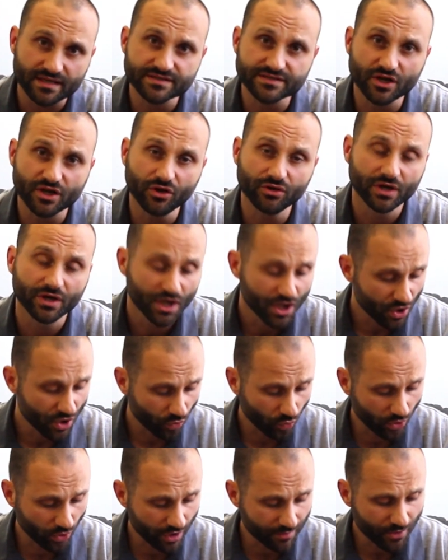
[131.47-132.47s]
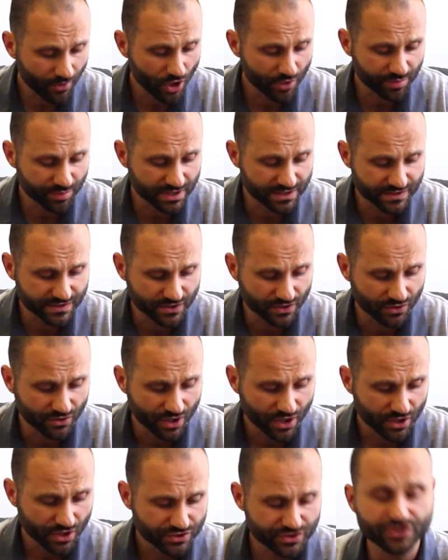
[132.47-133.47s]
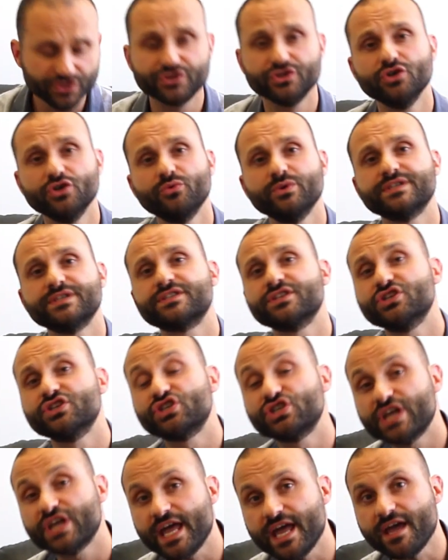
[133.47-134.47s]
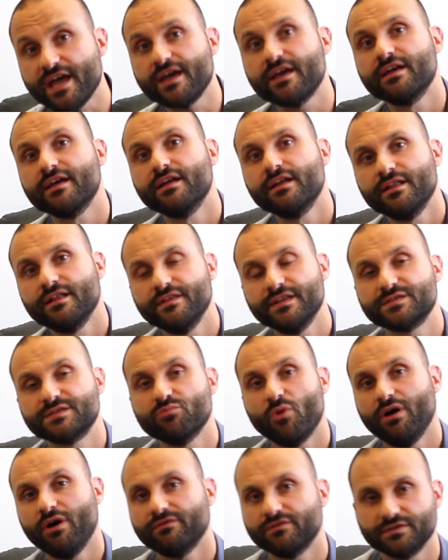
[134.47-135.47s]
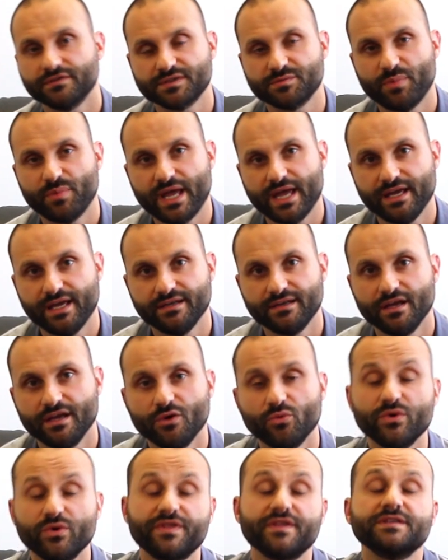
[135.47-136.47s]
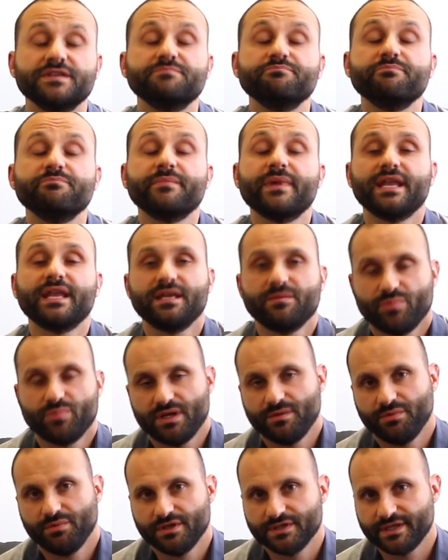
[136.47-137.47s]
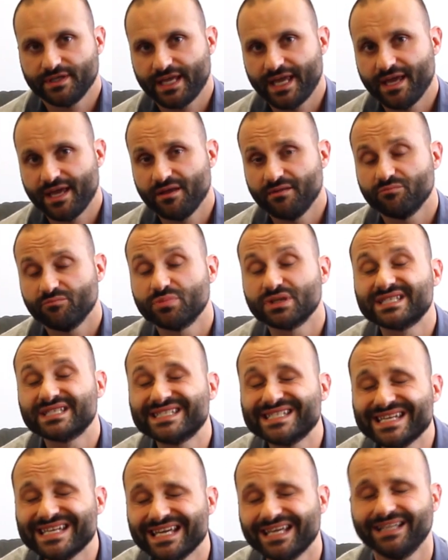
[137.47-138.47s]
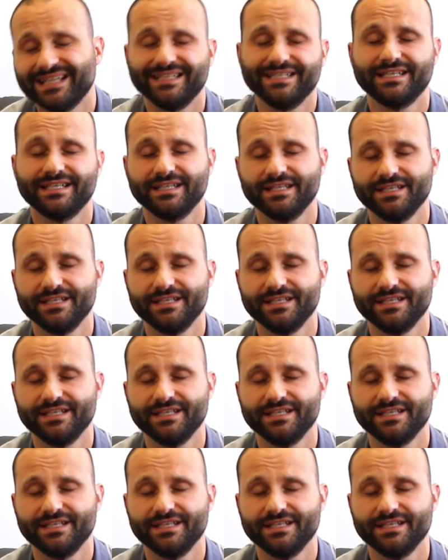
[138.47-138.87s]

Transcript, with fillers: So what I'm hoping to, to do is to share this mindfulness band with as many people as I can, particularly